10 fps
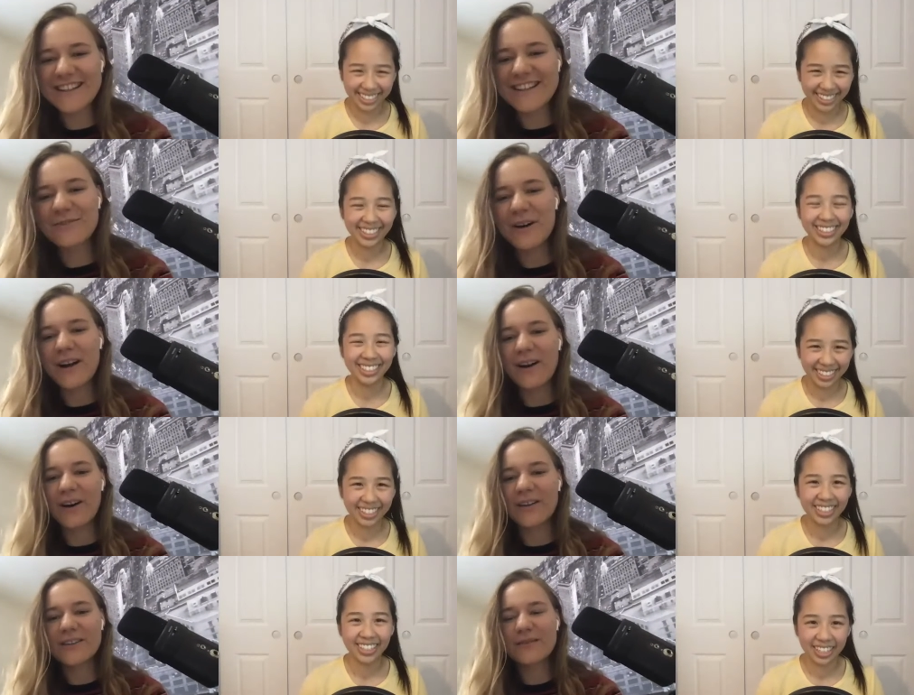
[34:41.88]
Speaker 1: is what
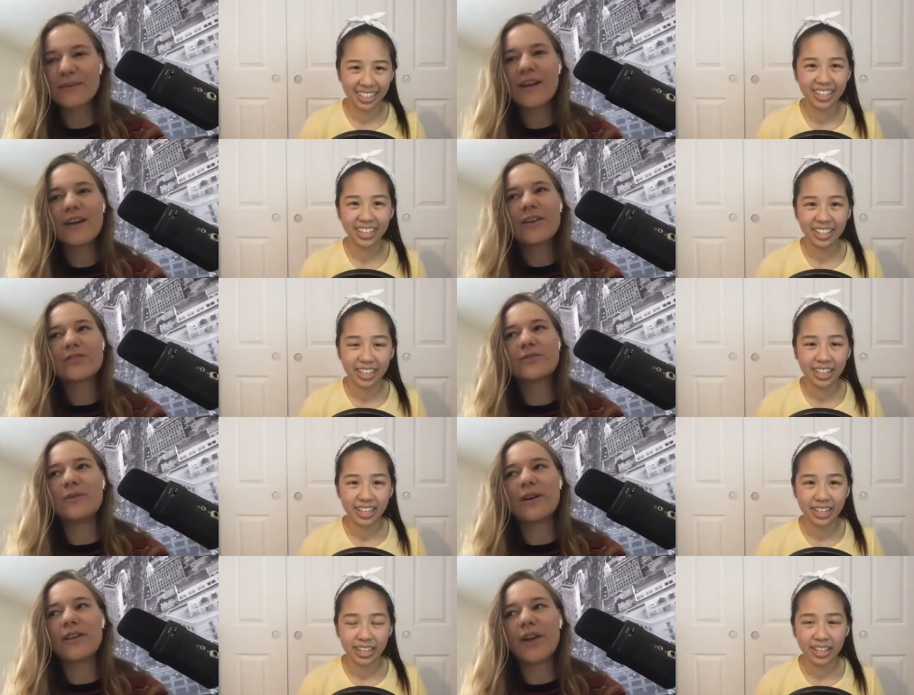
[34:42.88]
got them to
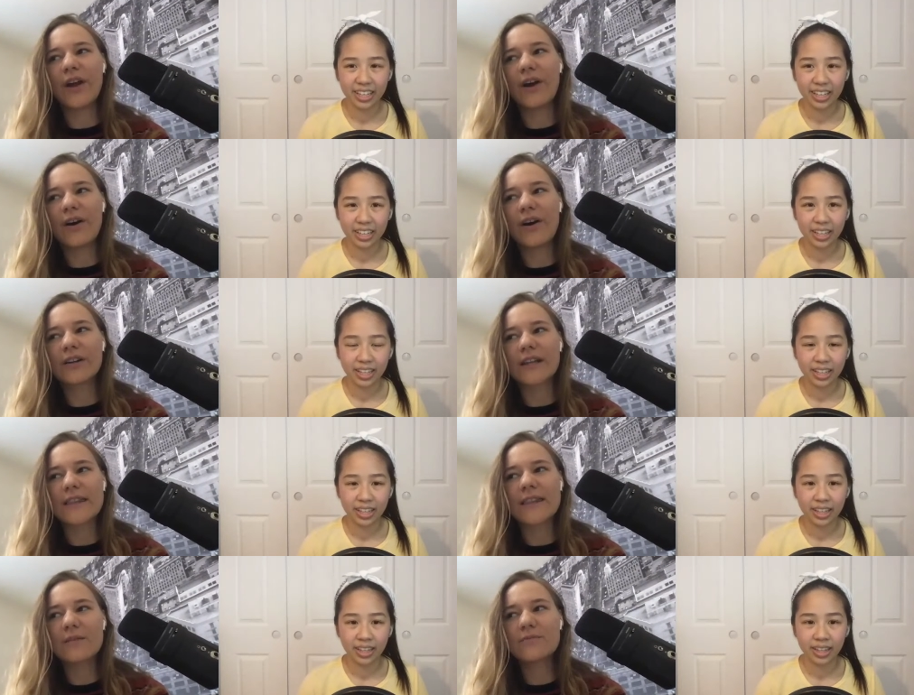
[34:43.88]
where they are, like
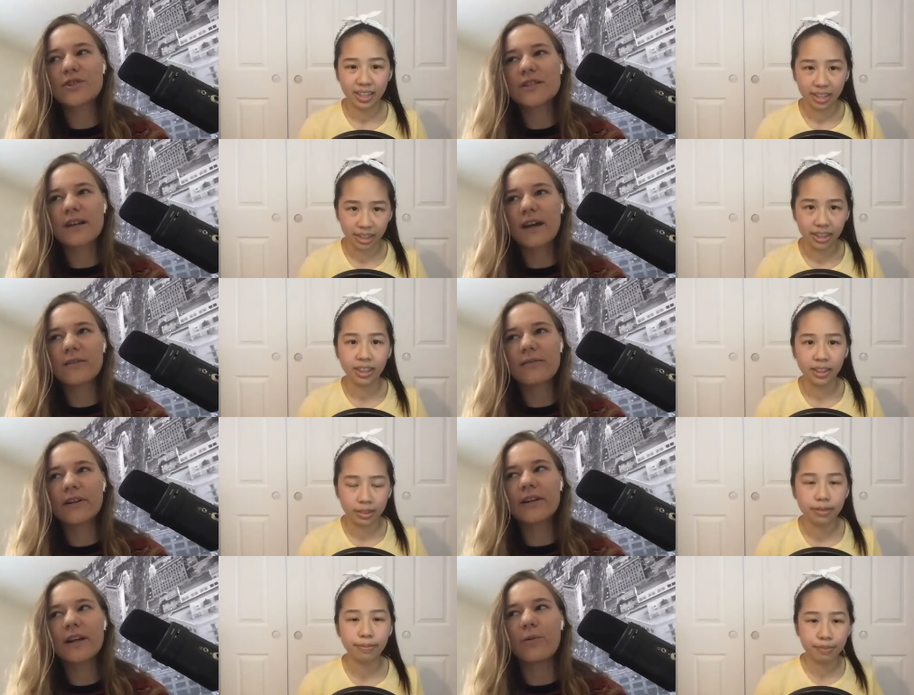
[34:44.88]
them just mm-hmm. kind of mm-hmm.
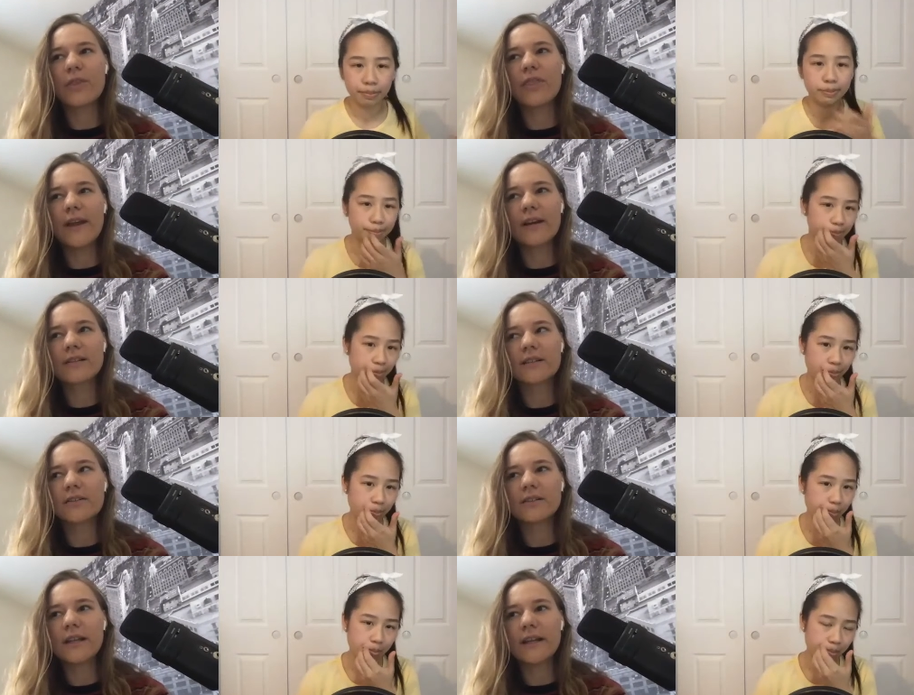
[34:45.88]
figuring out what their
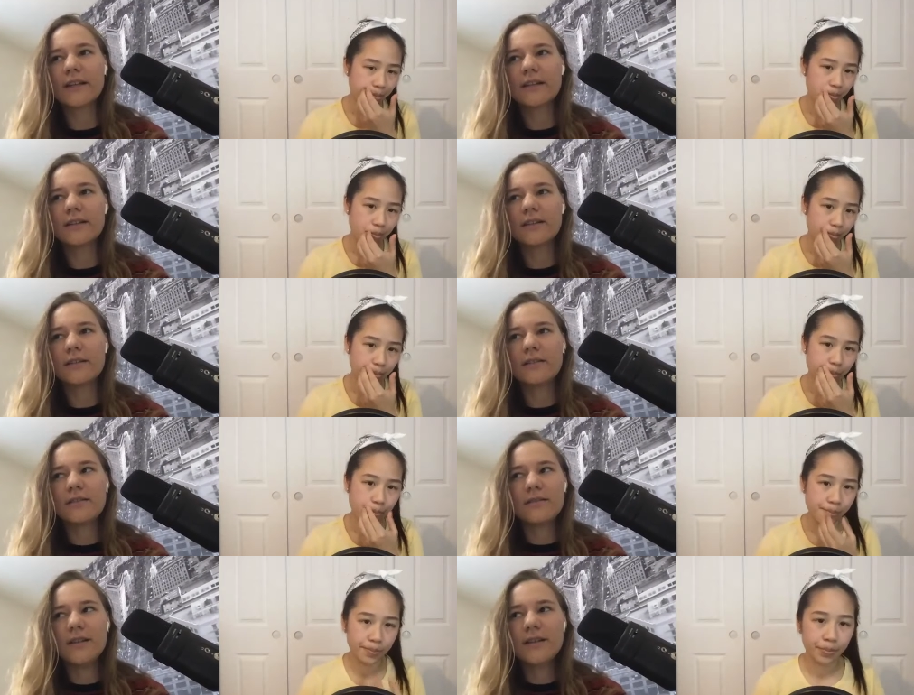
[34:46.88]
little like niche
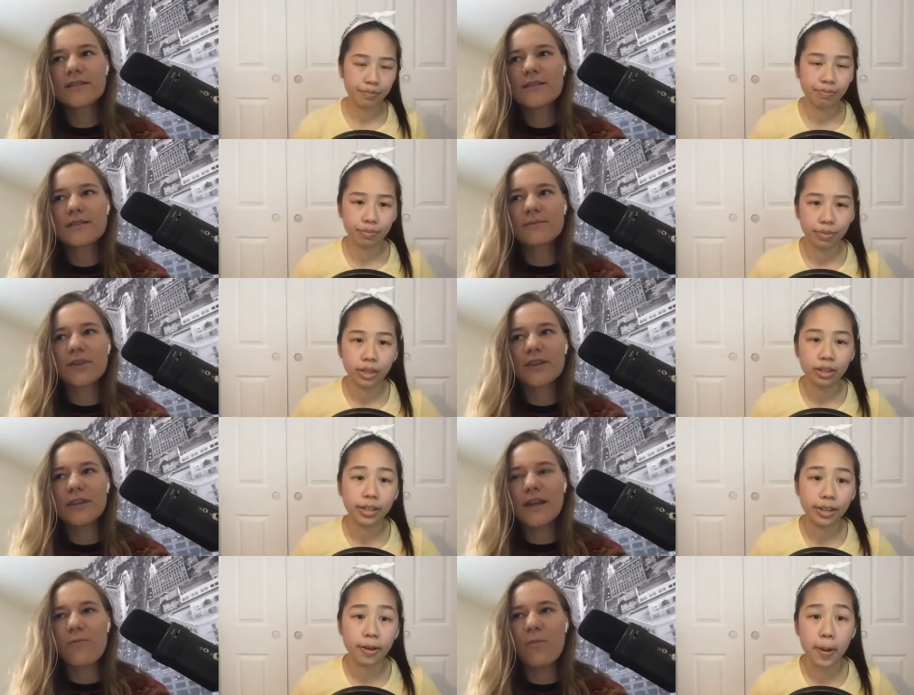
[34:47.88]
is and what like
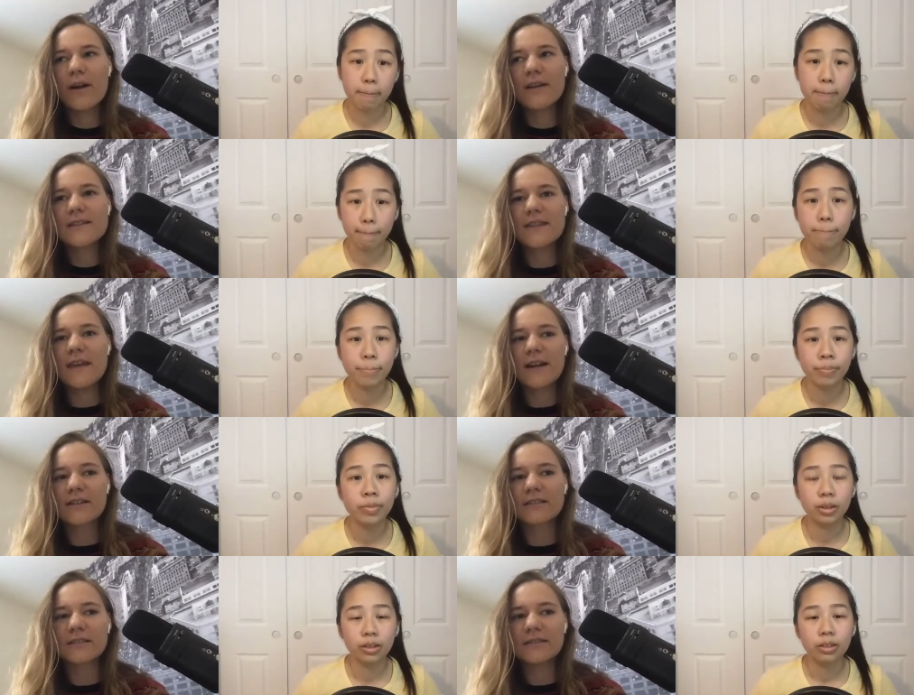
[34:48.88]
yeah. what is their
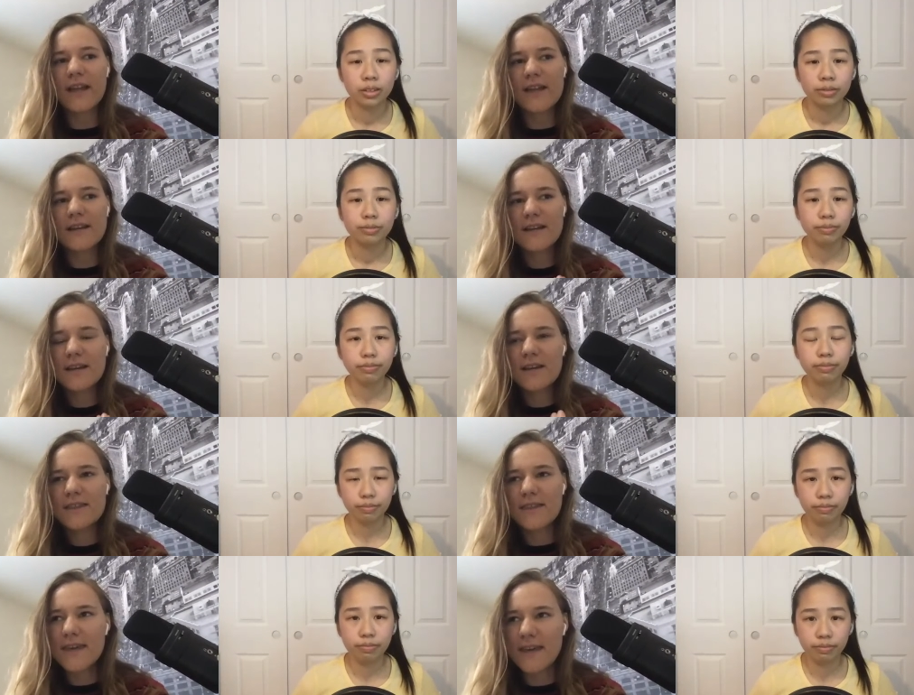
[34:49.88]
like
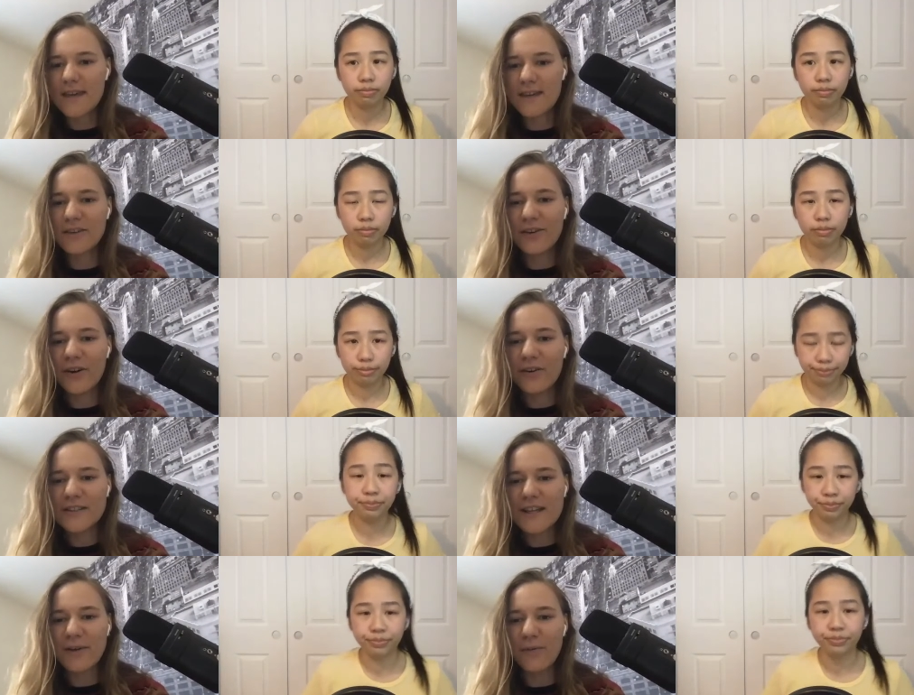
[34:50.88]
thing, you know? Mm-hmm. It's
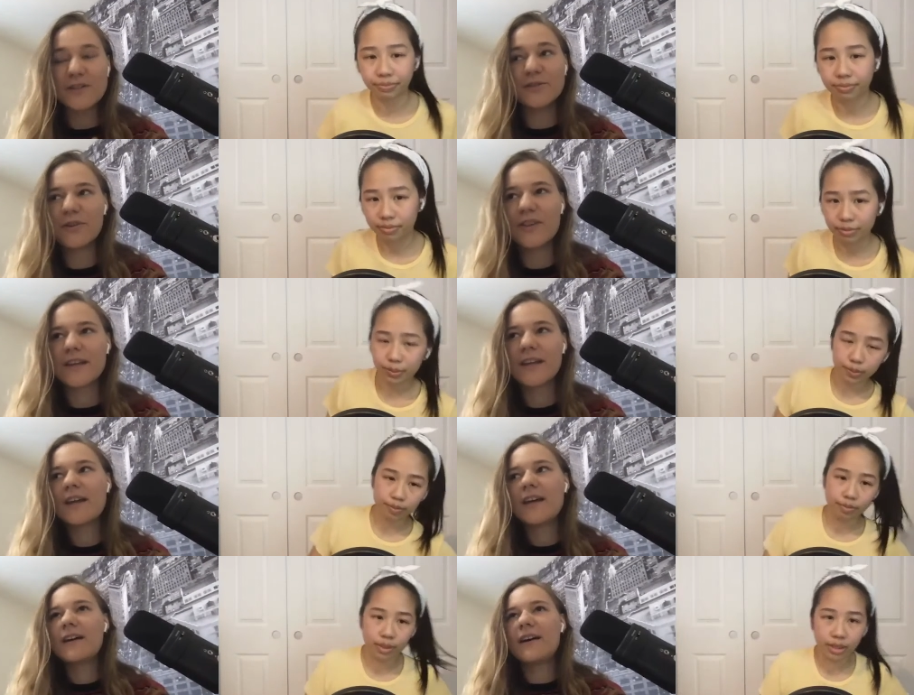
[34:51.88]
like mm-hmm. what is your thing?
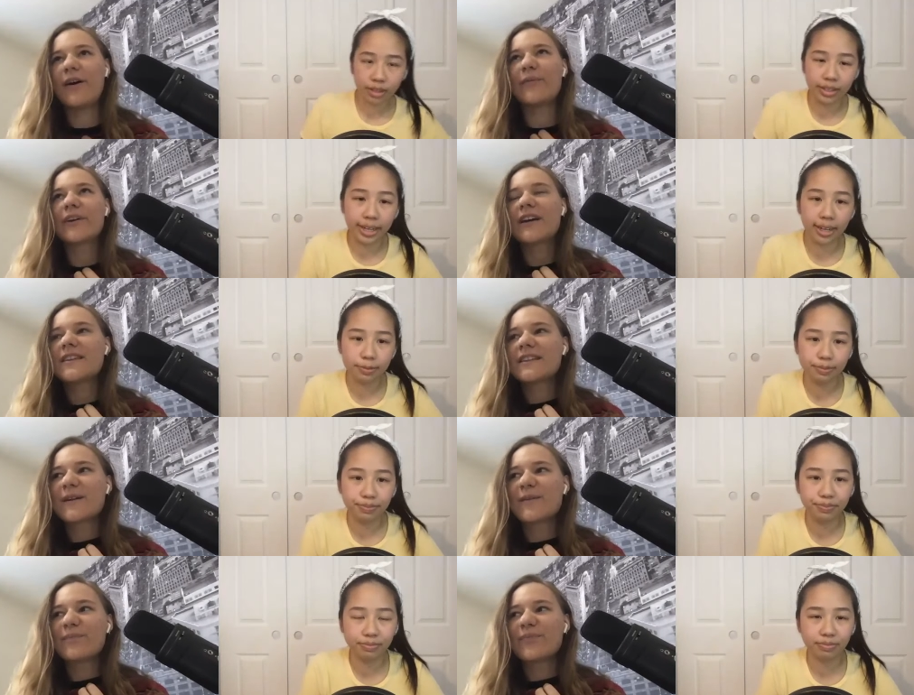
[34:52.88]
Um yeah. like I think like
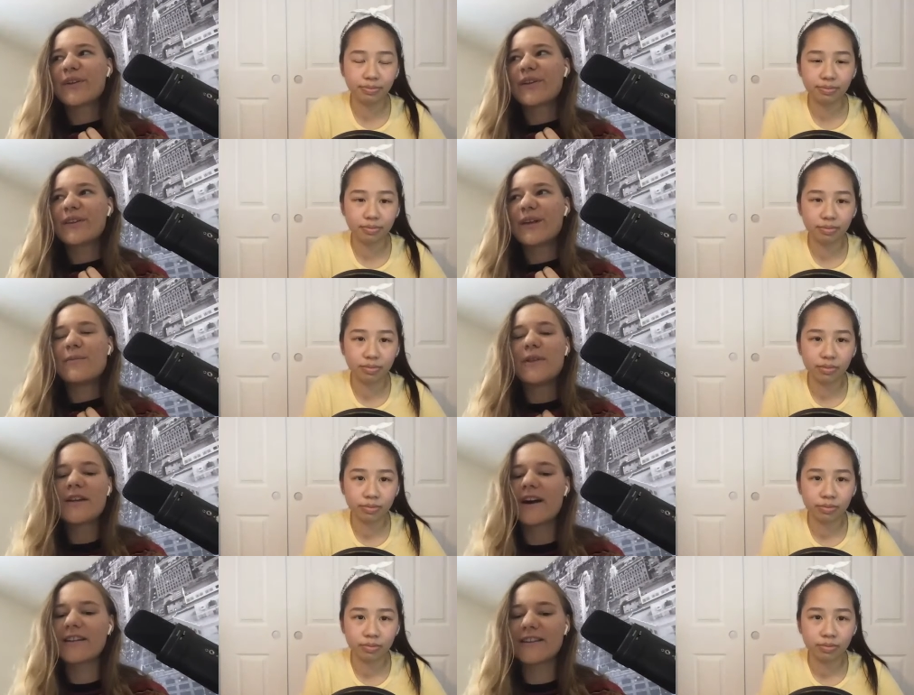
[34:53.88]
like
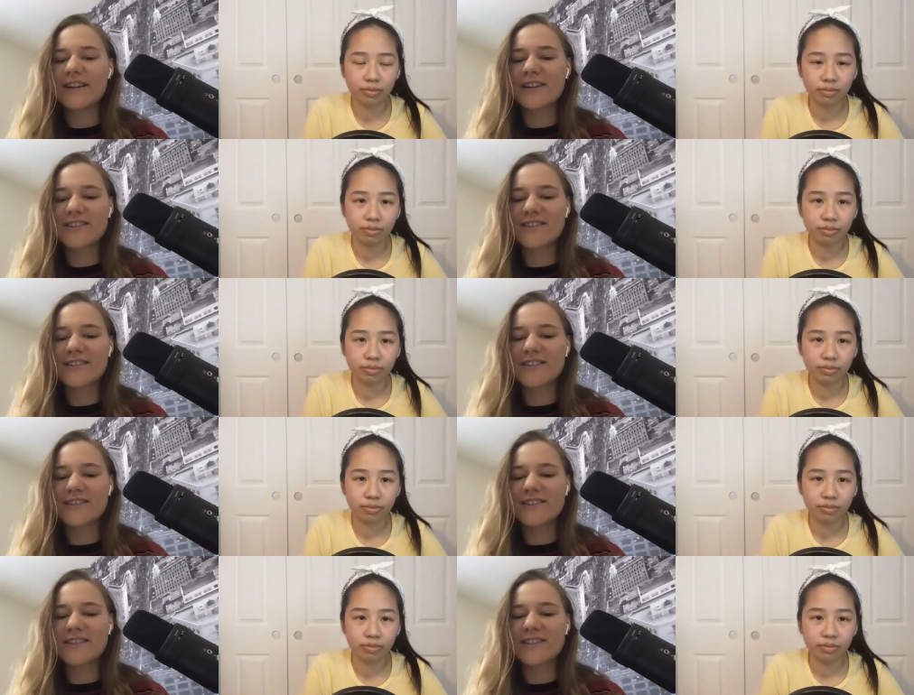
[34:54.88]
Billie Eilish actually